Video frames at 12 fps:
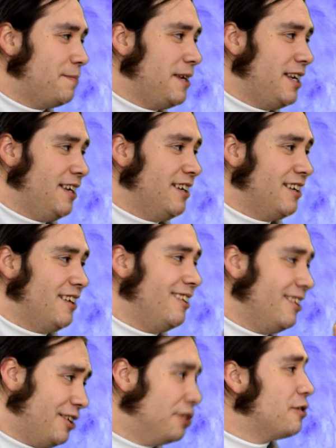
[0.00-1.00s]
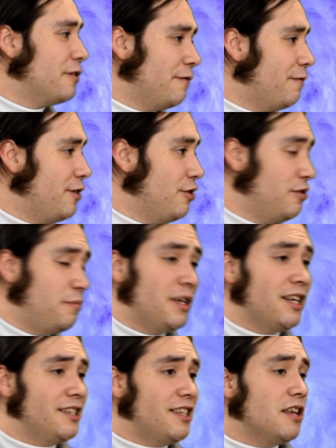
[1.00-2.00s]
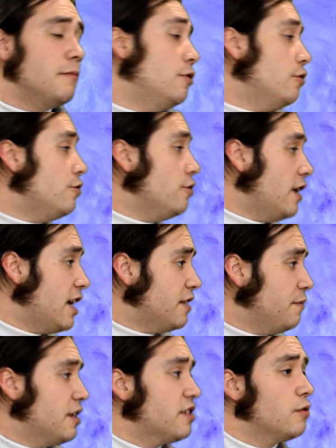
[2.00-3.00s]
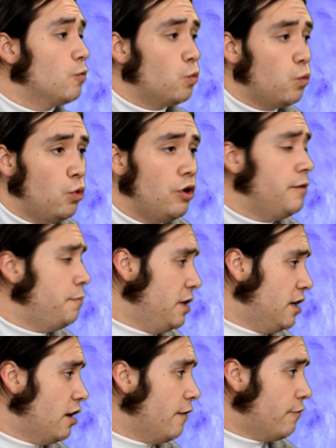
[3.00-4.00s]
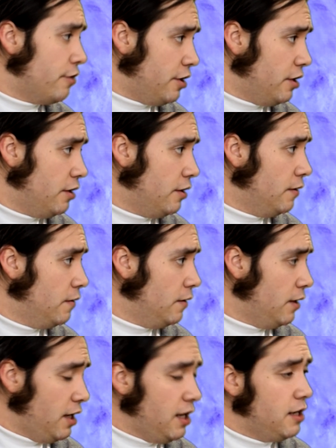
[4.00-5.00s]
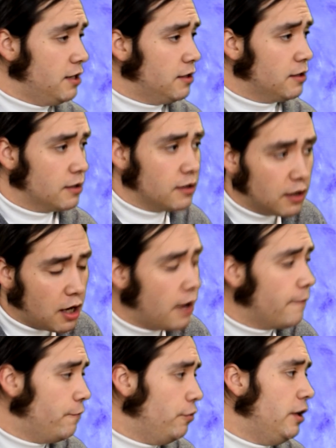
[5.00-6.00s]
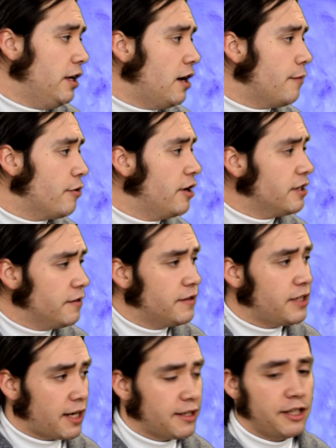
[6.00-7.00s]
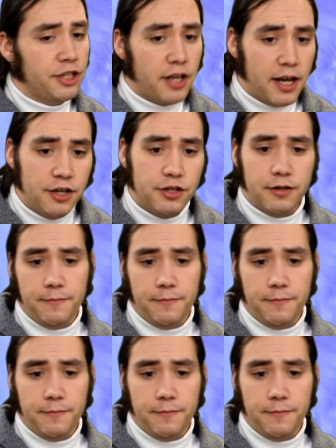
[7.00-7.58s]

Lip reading: be a little confused, because the emotional aspects would be covered in fully comprehensive sex education.